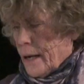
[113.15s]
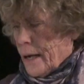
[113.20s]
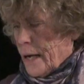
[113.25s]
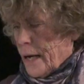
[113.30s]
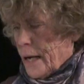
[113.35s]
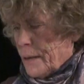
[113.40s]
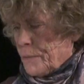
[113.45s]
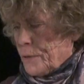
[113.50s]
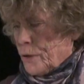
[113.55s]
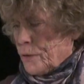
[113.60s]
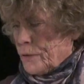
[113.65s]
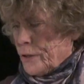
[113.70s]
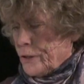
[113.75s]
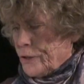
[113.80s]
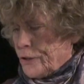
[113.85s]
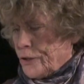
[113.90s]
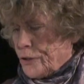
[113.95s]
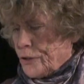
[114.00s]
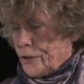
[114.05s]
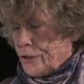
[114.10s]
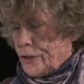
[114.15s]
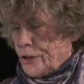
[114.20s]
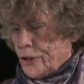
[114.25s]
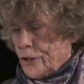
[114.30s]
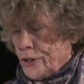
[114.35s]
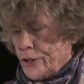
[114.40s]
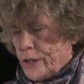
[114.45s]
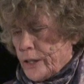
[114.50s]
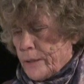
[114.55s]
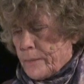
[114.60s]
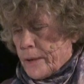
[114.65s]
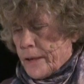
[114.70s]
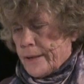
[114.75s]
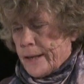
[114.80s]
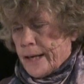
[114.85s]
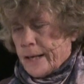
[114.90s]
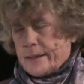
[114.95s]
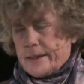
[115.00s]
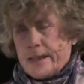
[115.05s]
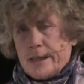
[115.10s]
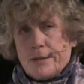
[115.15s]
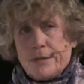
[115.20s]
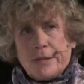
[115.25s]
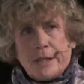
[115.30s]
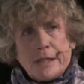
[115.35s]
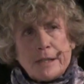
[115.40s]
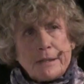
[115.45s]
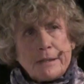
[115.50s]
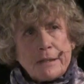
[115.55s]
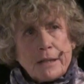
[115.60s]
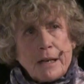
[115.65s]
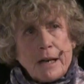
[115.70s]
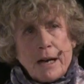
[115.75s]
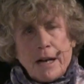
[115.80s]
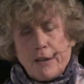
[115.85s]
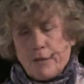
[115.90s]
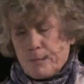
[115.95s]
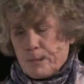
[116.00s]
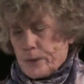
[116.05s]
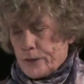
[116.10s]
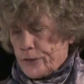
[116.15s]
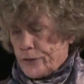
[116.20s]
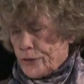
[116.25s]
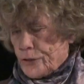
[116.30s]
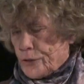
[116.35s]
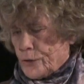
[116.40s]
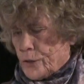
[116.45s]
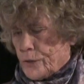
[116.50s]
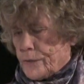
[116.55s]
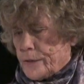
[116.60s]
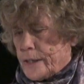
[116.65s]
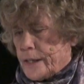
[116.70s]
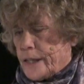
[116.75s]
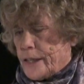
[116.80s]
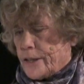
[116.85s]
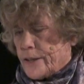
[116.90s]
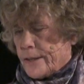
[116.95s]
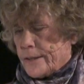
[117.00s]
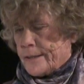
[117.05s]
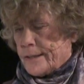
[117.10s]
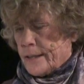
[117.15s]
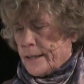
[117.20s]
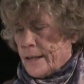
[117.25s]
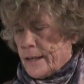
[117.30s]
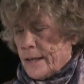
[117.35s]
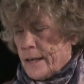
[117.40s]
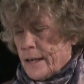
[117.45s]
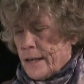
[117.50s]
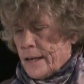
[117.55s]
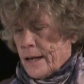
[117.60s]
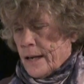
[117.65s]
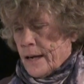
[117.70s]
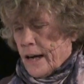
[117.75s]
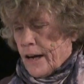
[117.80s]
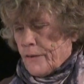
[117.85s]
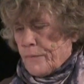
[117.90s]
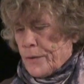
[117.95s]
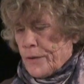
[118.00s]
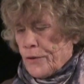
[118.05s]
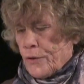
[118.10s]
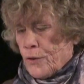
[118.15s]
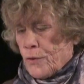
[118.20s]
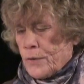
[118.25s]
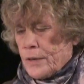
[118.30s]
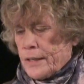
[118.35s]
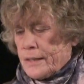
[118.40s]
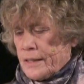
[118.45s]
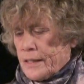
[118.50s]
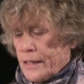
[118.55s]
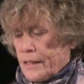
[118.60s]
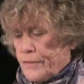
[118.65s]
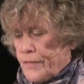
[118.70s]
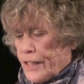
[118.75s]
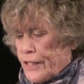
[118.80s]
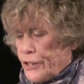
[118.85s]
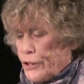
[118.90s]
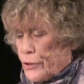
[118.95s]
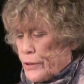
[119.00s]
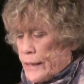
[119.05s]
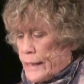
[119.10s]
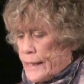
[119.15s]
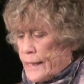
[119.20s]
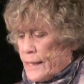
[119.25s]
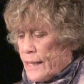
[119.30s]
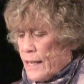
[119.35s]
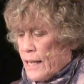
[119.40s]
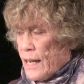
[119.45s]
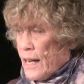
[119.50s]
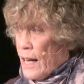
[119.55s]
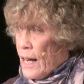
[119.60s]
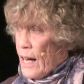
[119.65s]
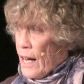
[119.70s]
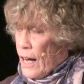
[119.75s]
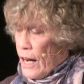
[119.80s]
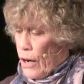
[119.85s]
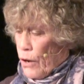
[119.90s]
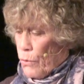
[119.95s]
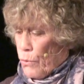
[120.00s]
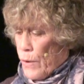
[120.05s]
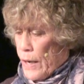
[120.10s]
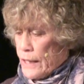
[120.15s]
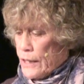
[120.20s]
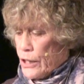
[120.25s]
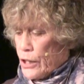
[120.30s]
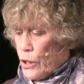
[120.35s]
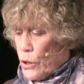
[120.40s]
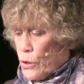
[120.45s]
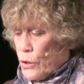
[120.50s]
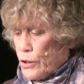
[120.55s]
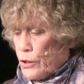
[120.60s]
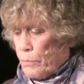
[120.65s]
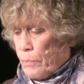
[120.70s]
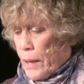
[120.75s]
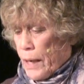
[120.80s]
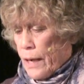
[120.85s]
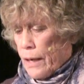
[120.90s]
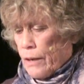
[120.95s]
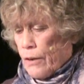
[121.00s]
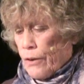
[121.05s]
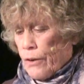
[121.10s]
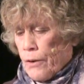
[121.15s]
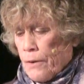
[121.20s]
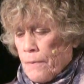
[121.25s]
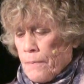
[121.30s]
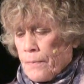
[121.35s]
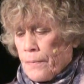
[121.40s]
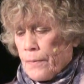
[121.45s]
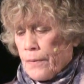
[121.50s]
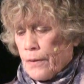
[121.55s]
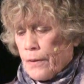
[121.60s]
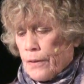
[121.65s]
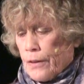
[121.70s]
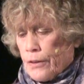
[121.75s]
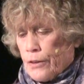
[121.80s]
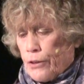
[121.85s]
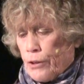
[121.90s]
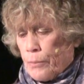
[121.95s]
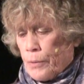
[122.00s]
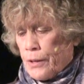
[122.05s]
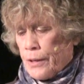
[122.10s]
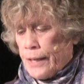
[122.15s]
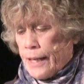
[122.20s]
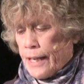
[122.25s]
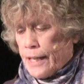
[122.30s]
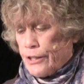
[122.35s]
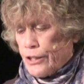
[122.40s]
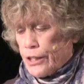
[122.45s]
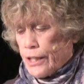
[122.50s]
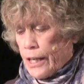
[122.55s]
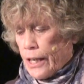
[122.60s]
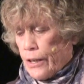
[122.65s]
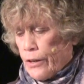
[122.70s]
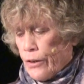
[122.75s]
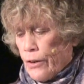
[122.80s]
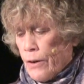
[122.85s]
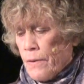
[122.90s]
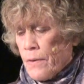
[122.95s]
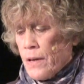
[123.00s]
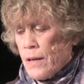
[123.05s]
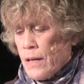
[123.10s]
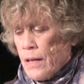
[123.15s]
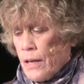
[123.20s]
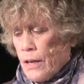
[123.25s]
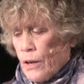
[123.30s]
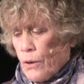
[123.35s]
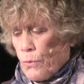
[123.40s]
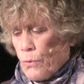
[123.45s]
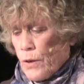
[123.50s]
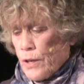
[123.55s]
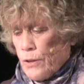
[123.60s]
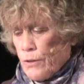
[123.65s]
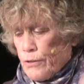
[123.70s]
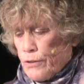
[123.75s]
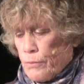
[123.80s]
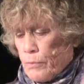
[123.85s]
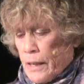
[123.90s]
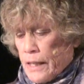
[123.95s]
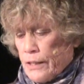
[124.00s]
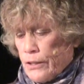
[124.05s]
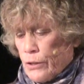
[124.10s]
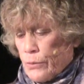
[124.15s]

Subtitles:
I'm known in Sooke usually by the activities I have pursued over the years. I've been known as an adventurous, a West Coast paddler, community educator, one who's messed